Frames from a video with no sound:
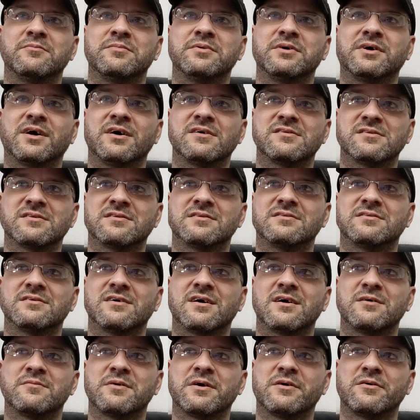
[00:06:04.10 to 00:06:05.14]
Because at the
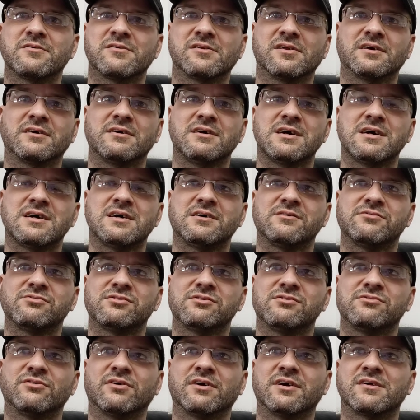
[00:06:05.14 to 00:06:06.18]
time I was like, Oh,
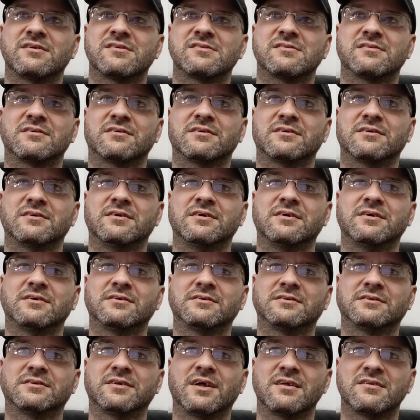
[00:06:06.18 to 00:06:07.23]
she drinks, you know,
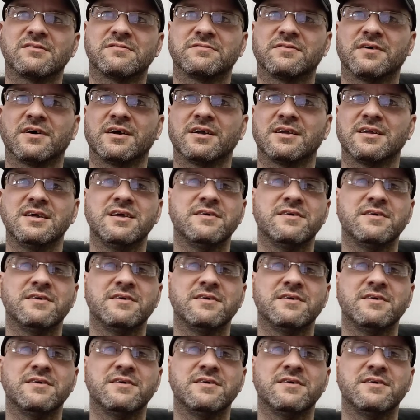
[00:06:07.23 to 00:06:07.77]
that's fine.